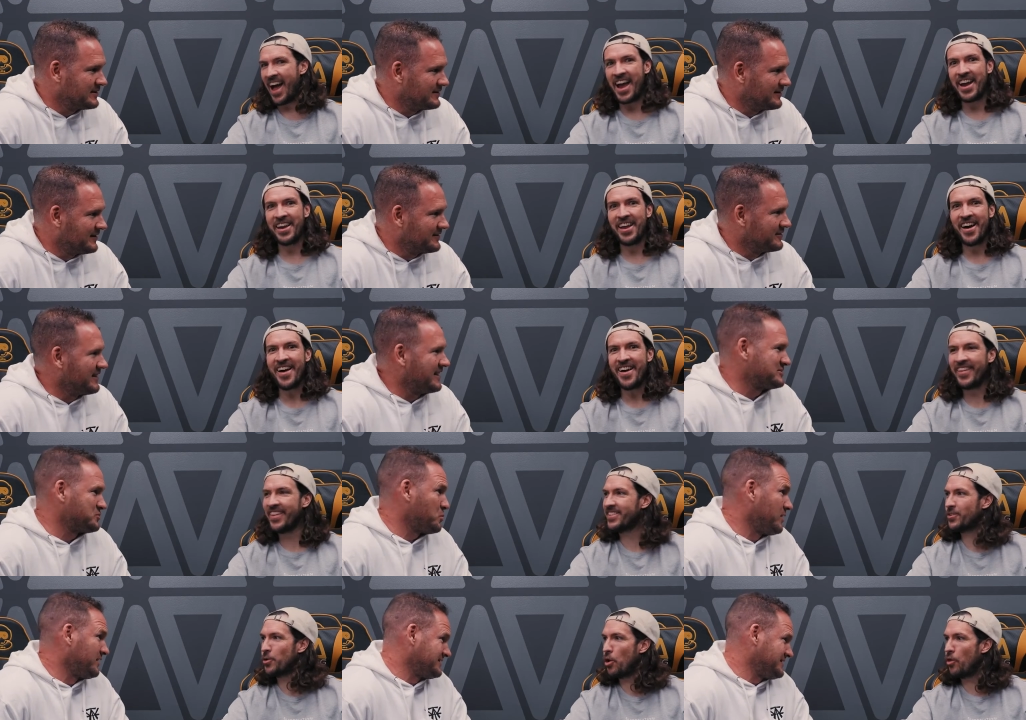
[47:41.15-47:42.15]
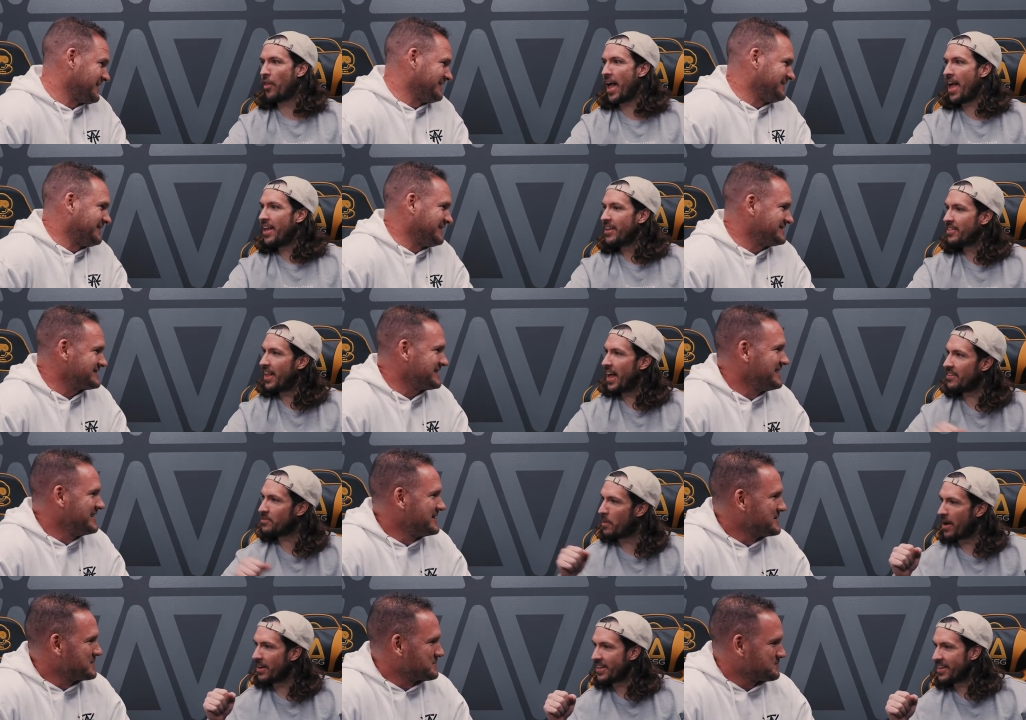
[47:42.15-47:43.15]
Speaker 1: I know, it's cool. La last
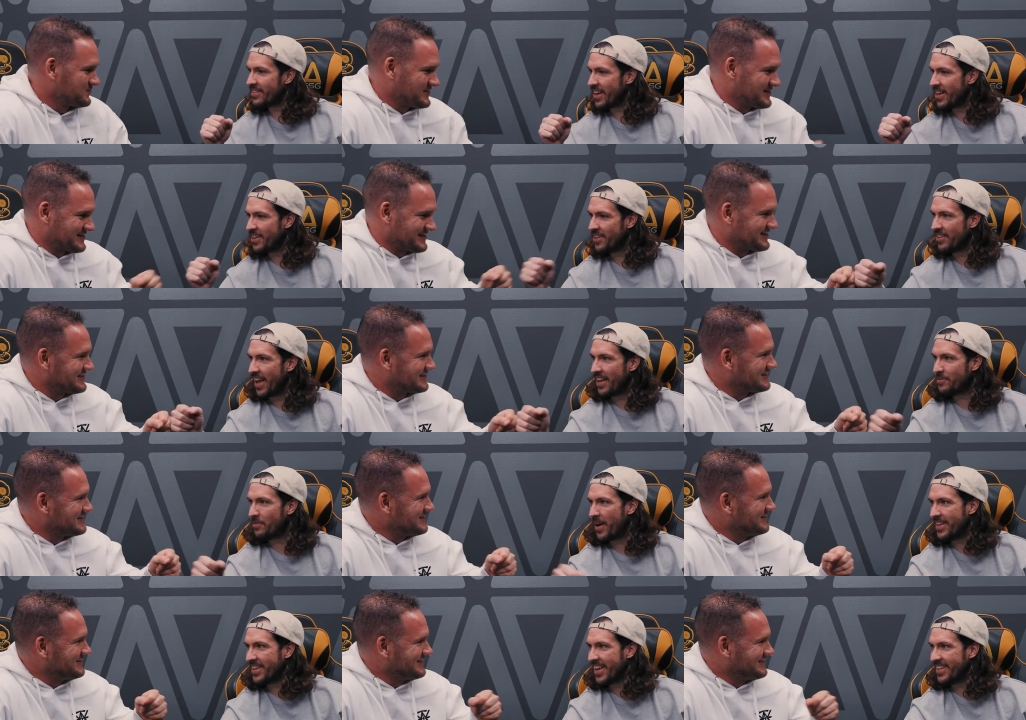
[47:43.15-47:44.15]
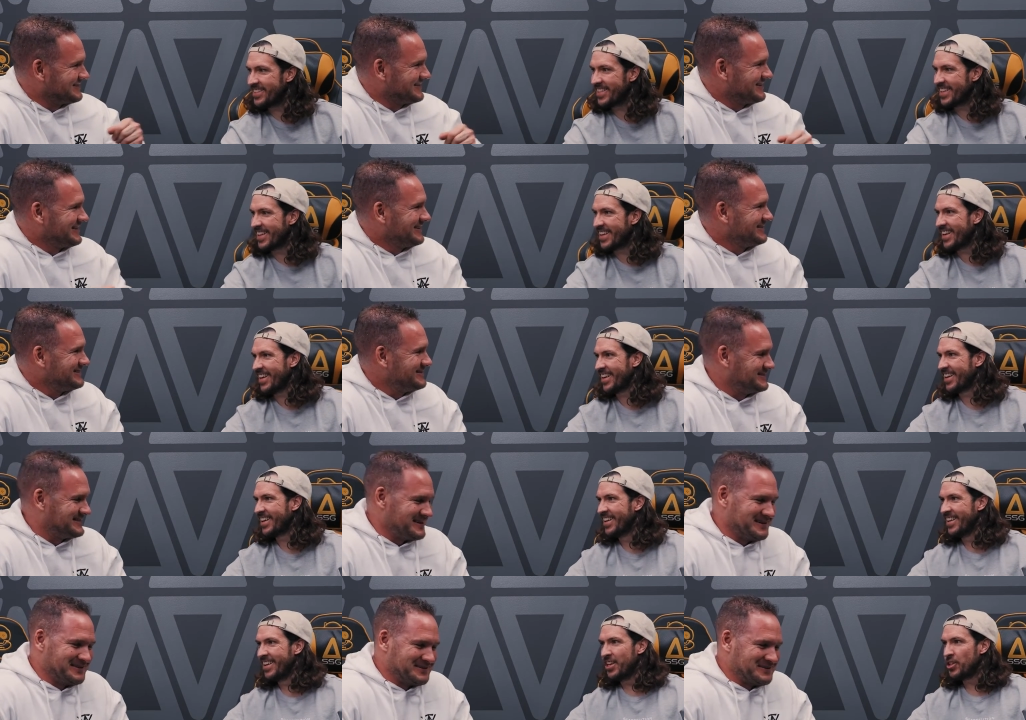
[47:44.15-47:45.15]
podcast, I hit your last podcast of the year.
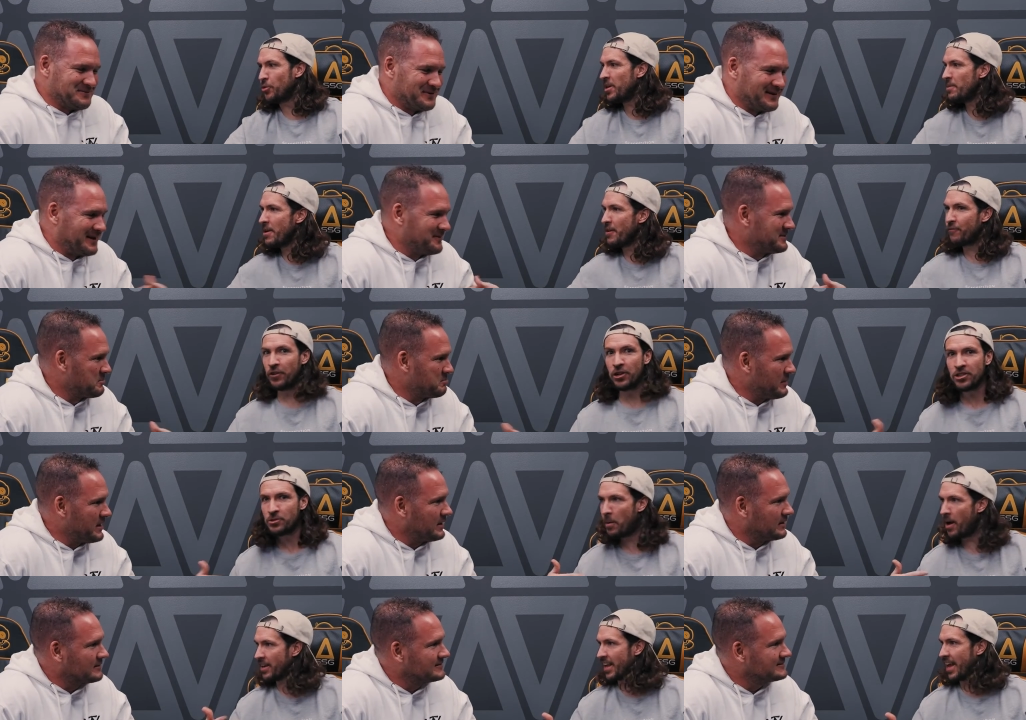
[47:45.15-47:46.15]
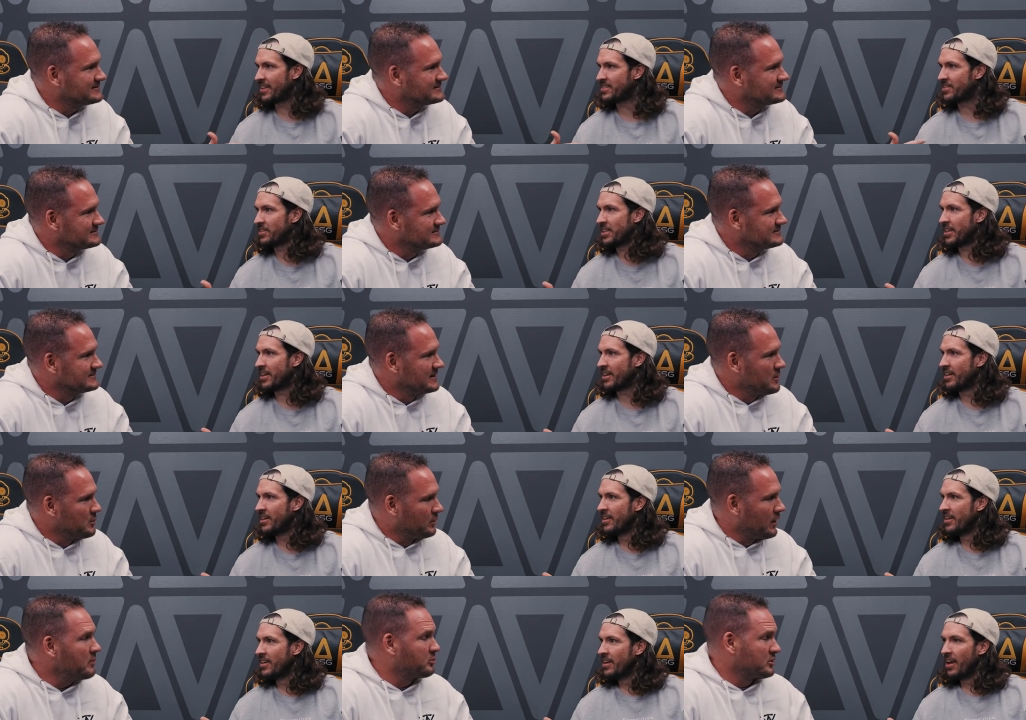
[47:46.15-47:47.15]
Did,
Speaker 2: did.
Speaker 1: You hit my first podcast of the year.
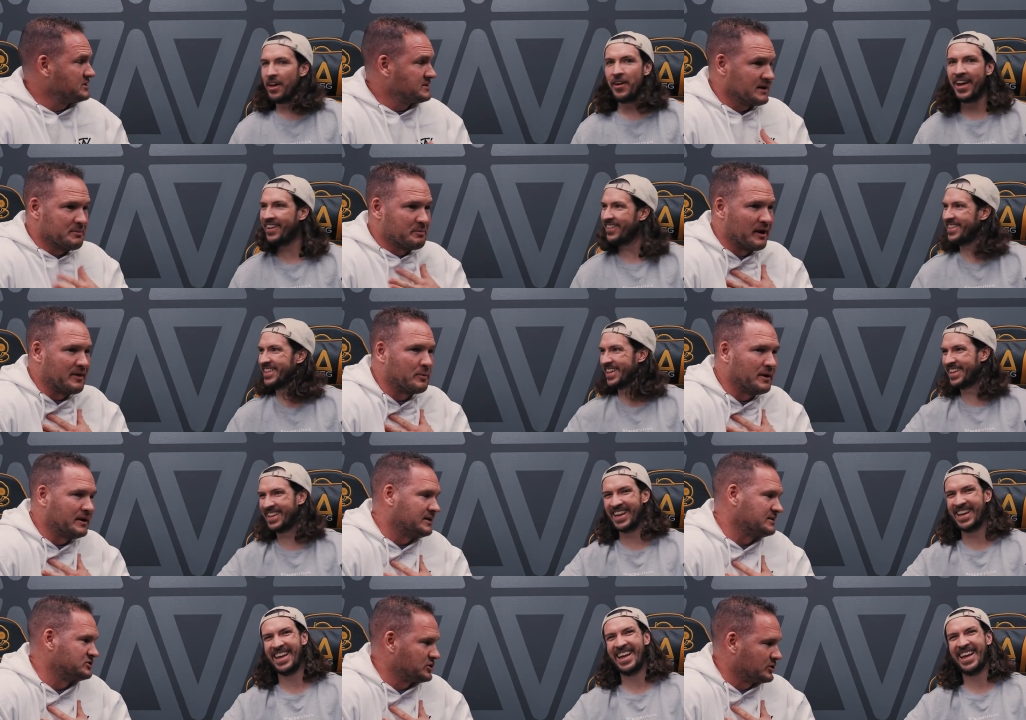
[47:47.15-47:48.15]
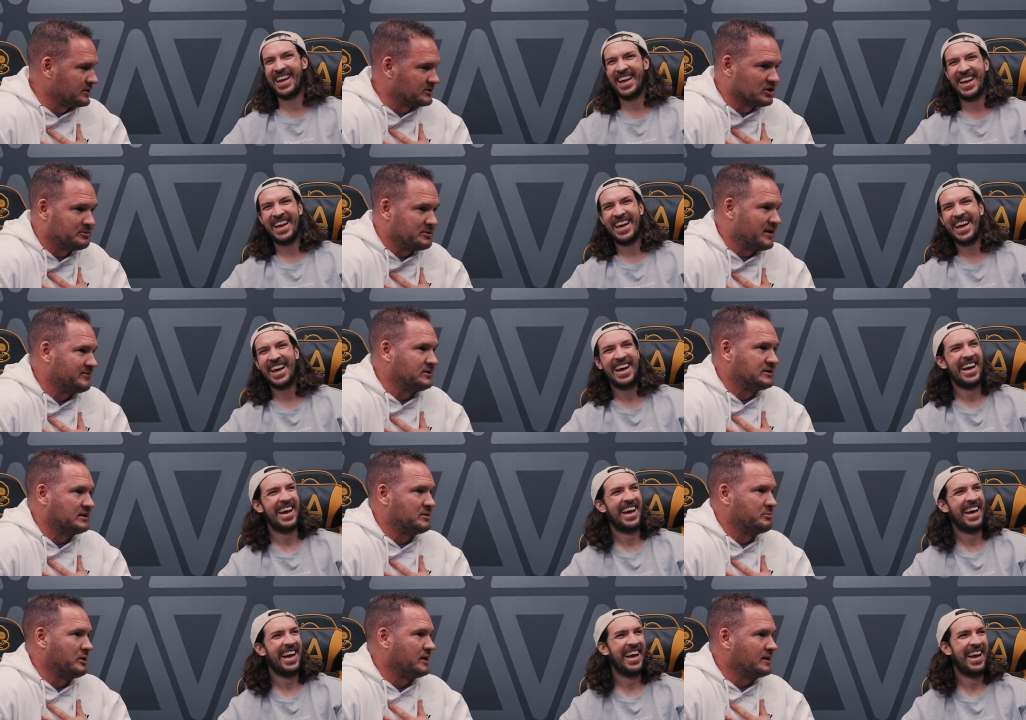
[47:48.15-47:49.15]
Speaker 2: Well, I appreciate it, by the way, because Jonah told me you haven't done
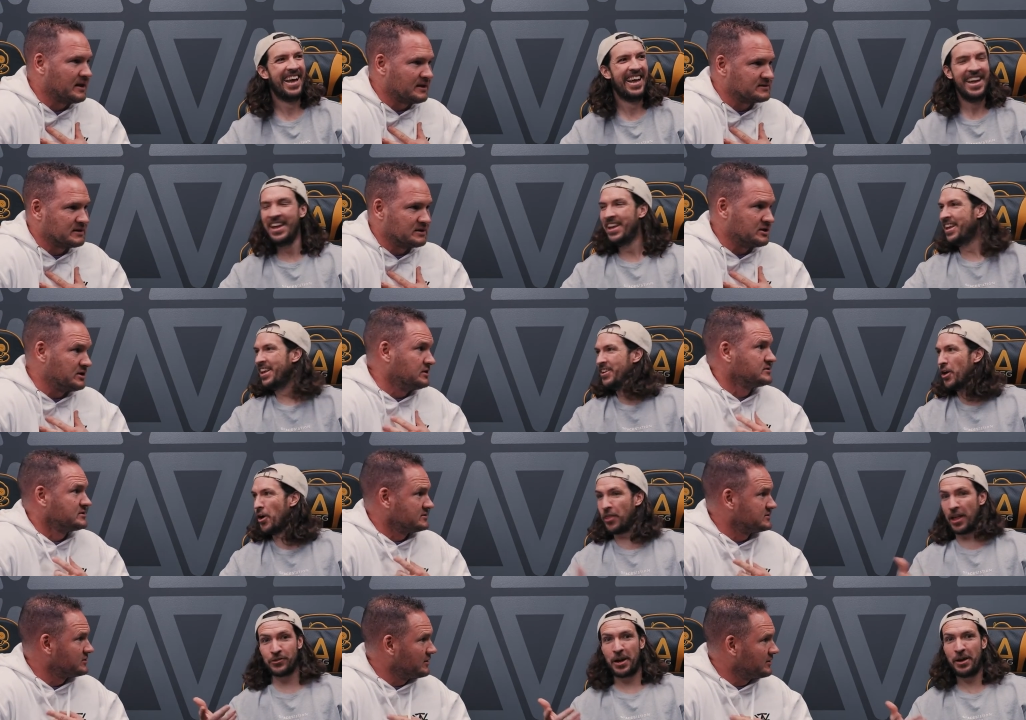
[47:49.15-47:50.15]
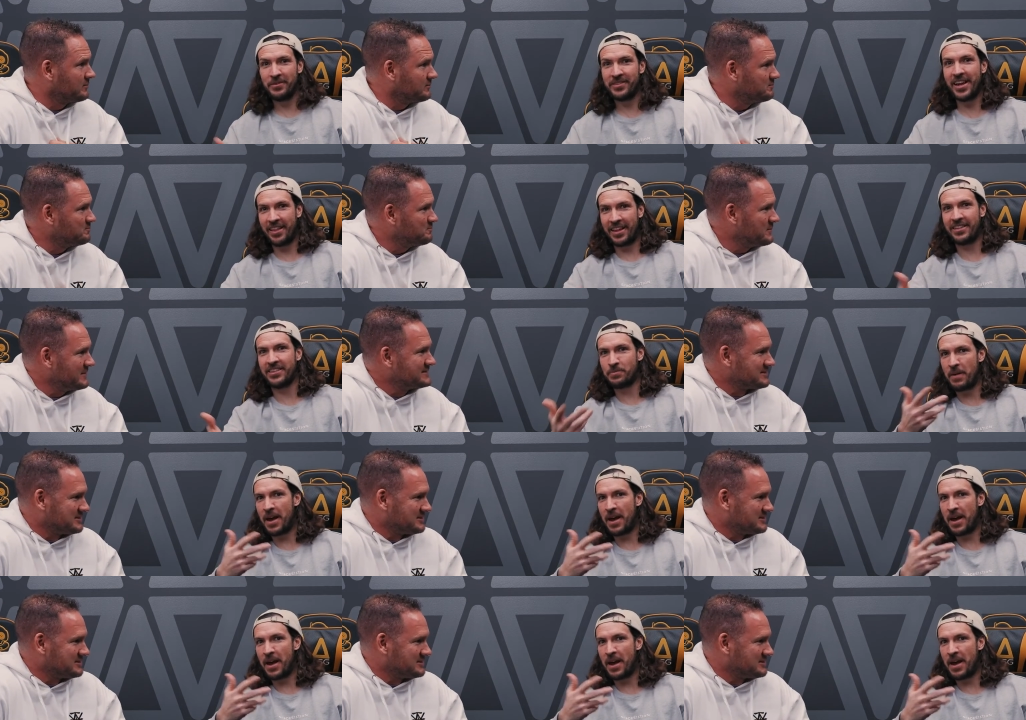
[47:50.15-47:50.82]
a podcast in years.
Speaker 1: No, that's what I'm saying. Like, this